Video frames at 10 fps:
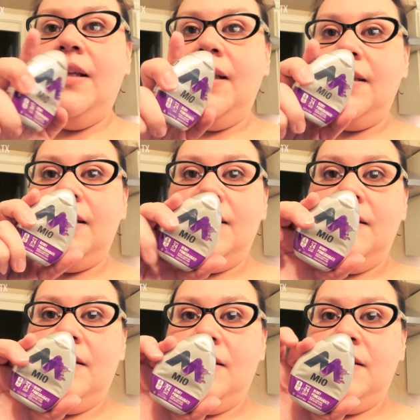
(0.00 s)
like
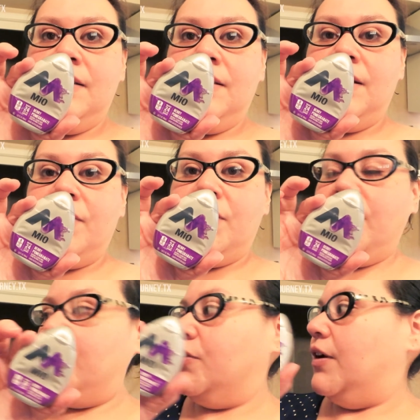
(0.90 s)
this, if you've
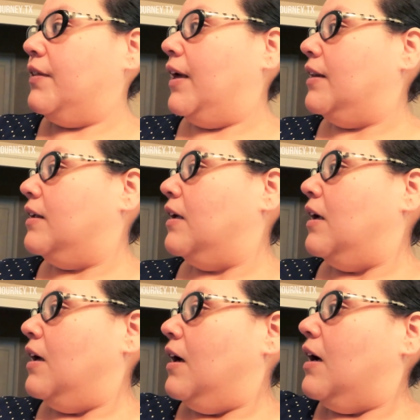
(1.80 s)
ever tried that.
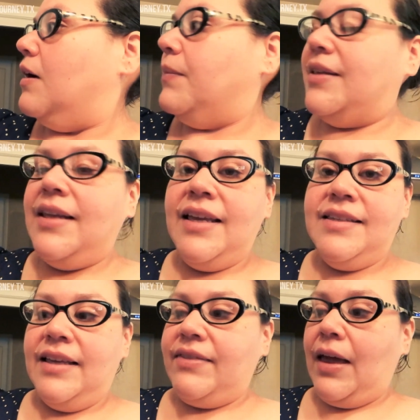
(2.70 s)
They taste
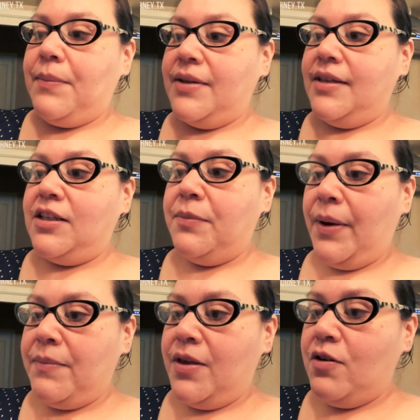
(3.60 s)
like that. I'm not saying to
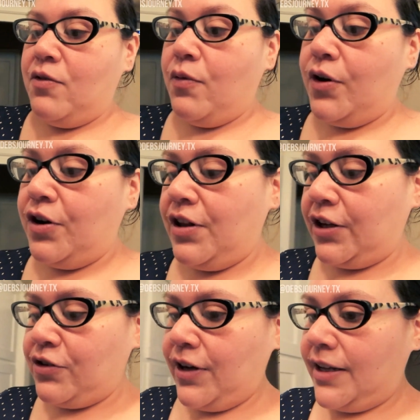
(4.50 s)
buy meal for your
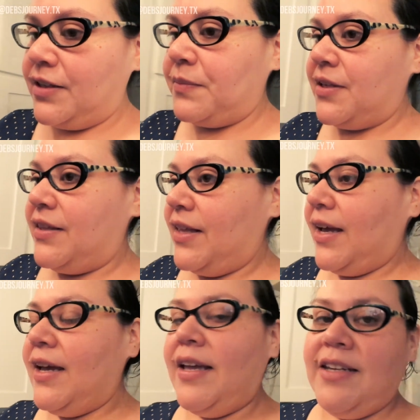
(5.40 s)
electrolytes. I'm saying they
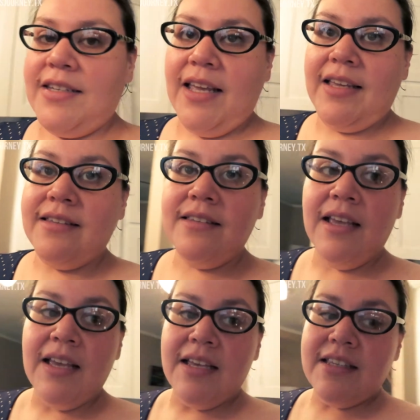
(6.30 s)
kind of taste
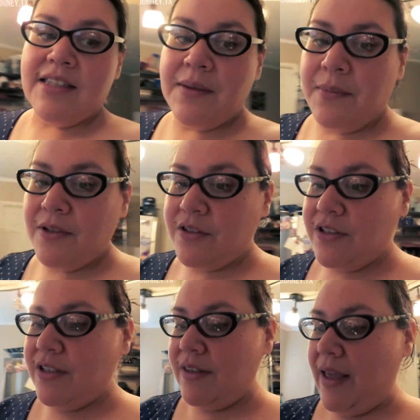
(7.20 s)
similar
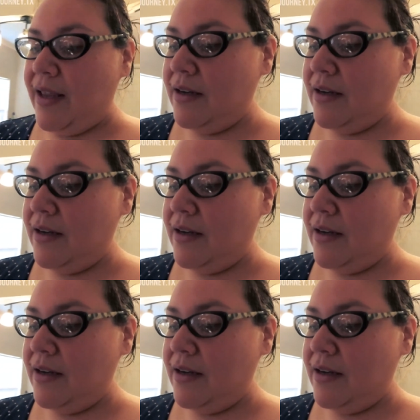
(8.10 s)
to that.